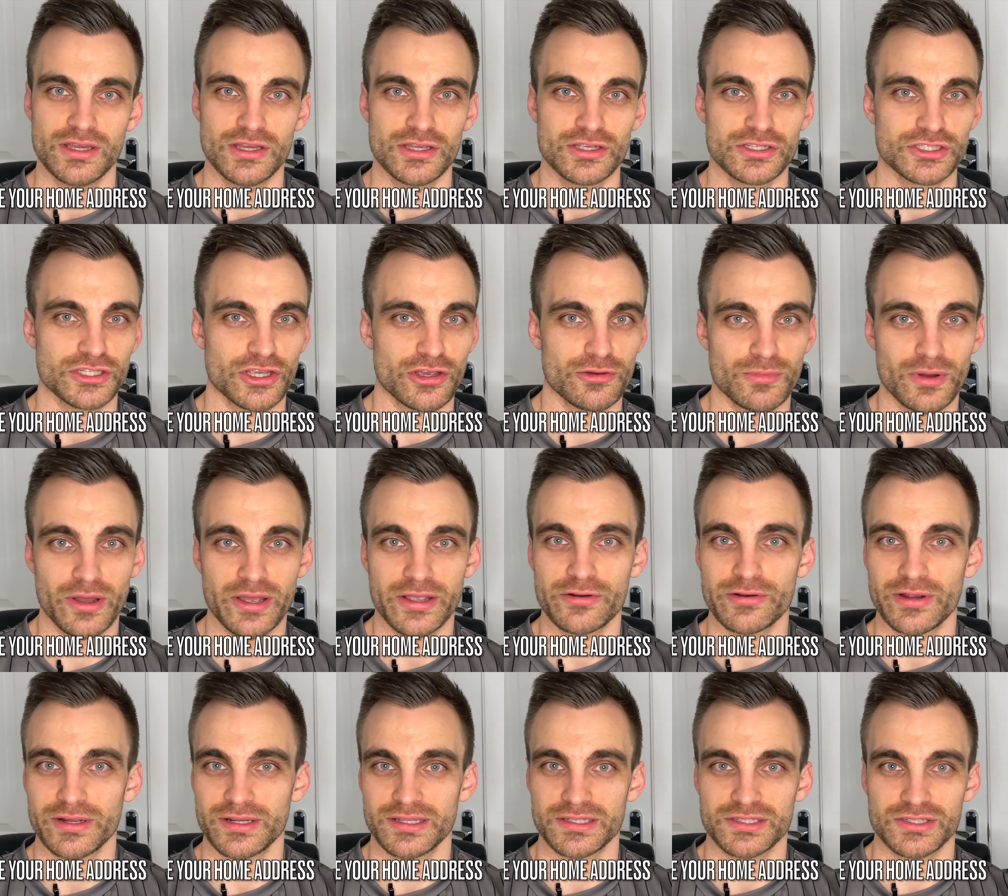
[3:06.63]
So my
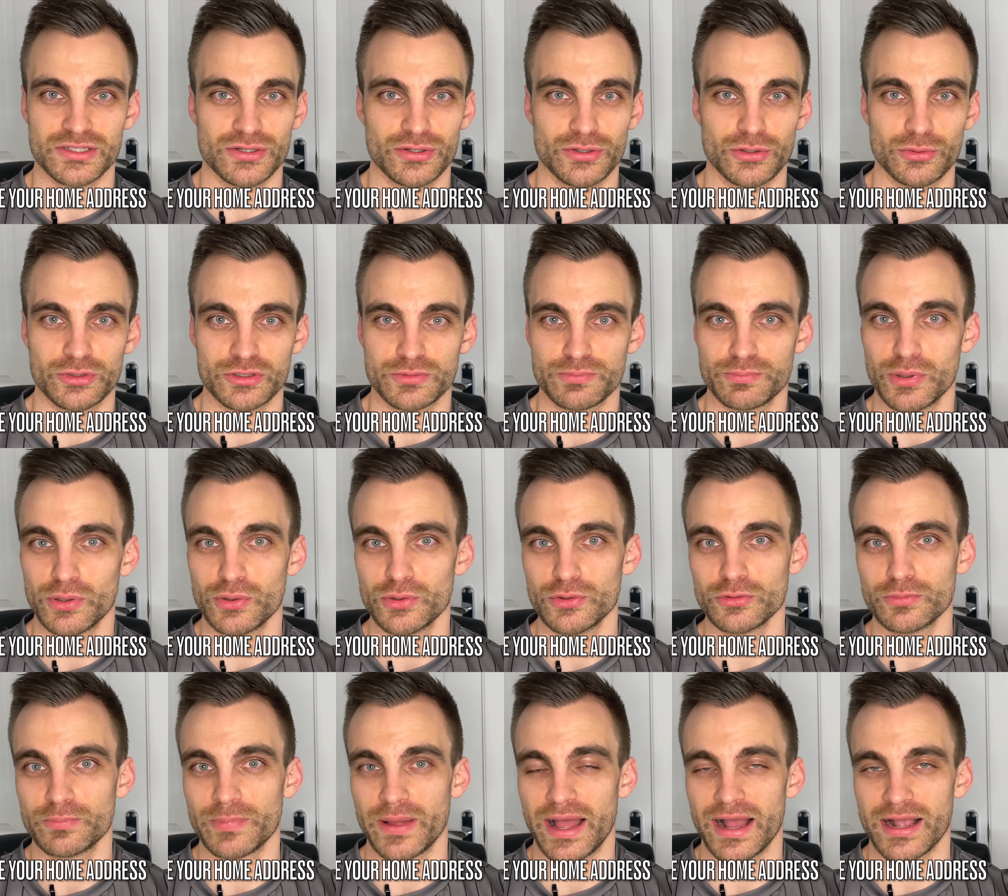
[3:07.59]
credit score was
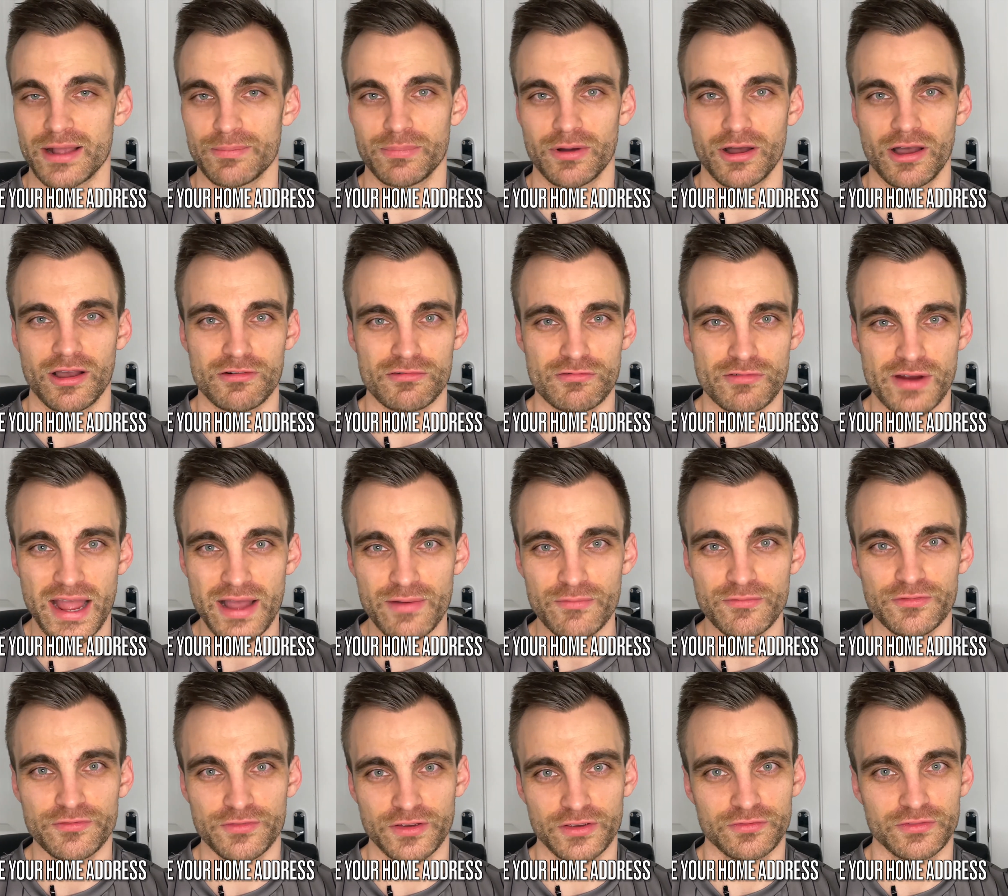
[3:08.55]
pulled back by around
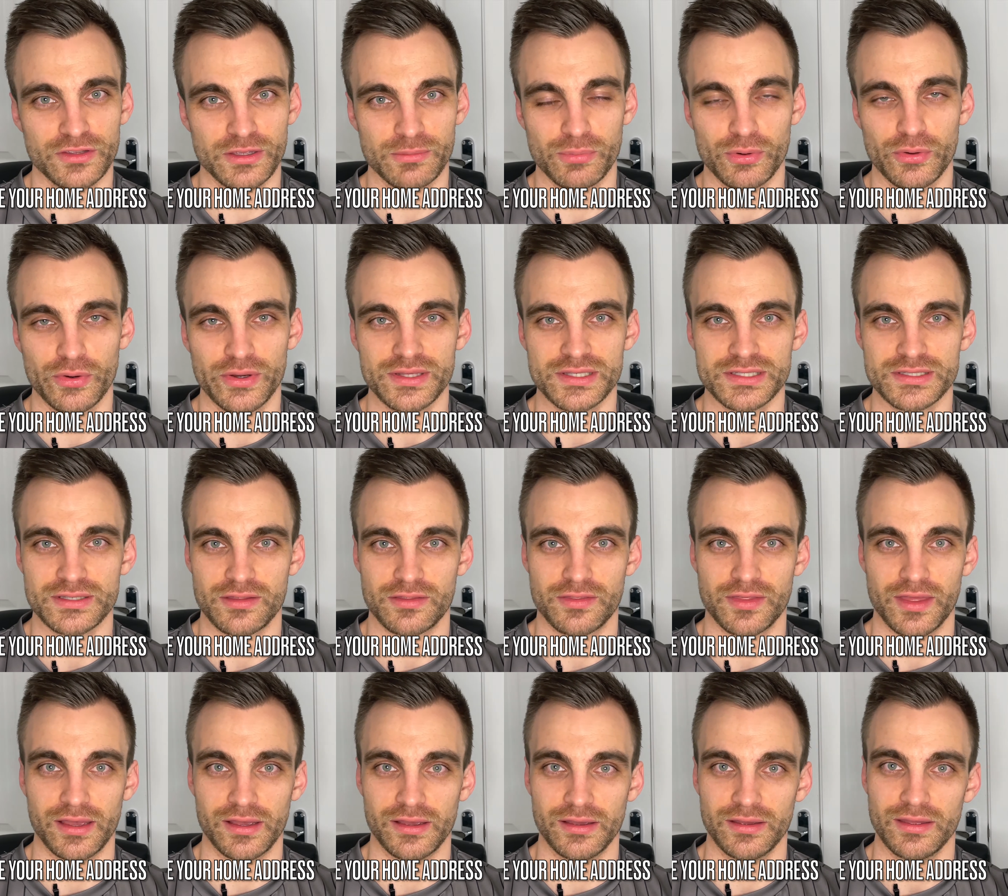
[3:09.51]
50 points, I
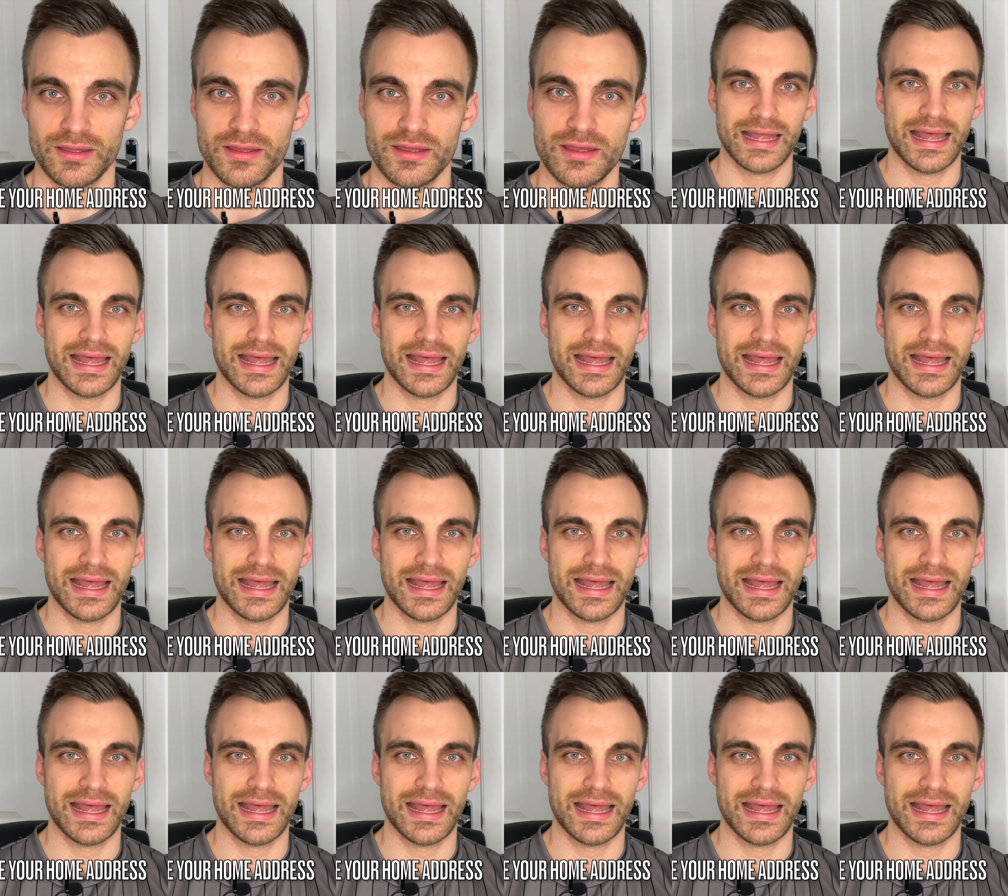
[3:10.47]
think.